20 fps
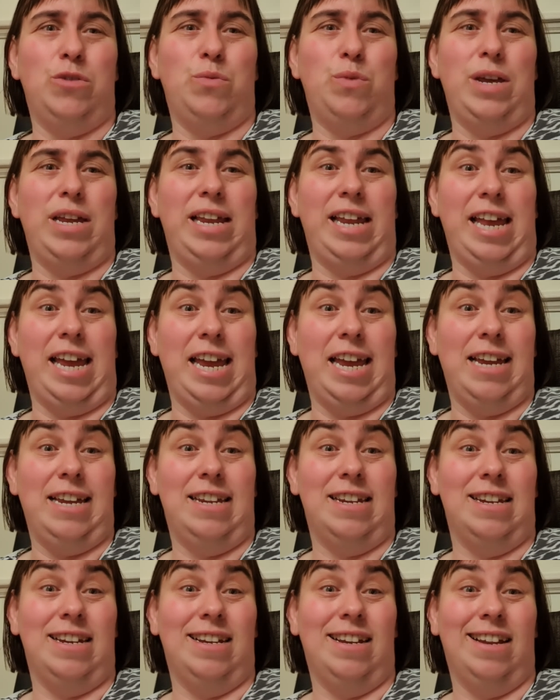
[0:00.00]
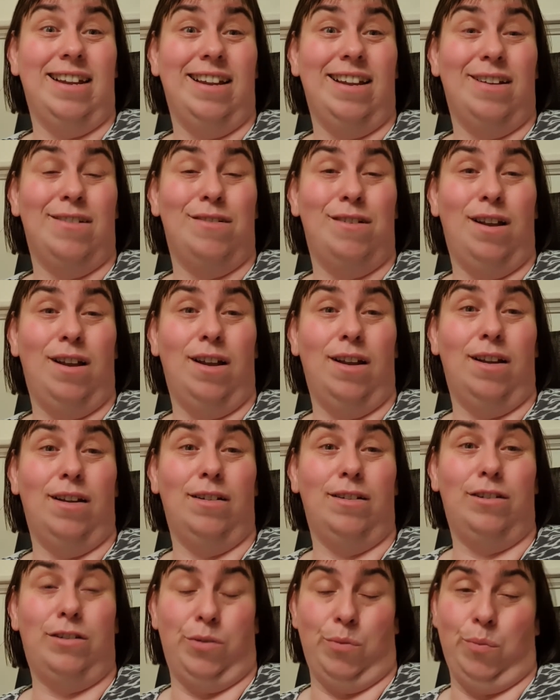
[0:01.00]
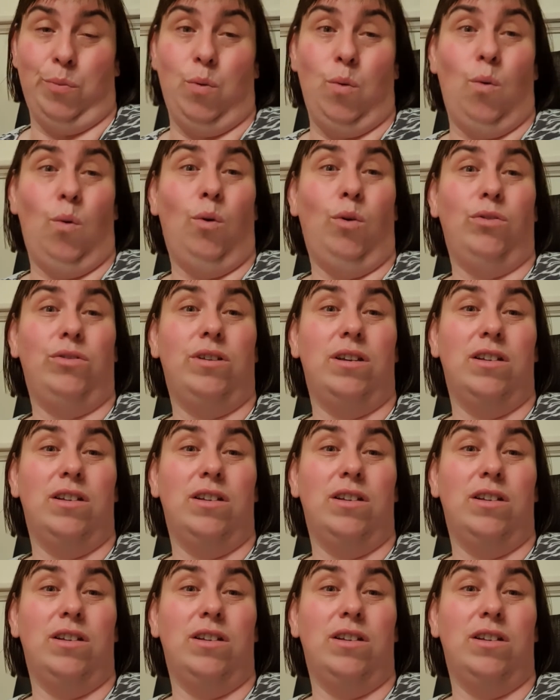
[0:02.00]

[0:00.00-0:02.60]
we need support.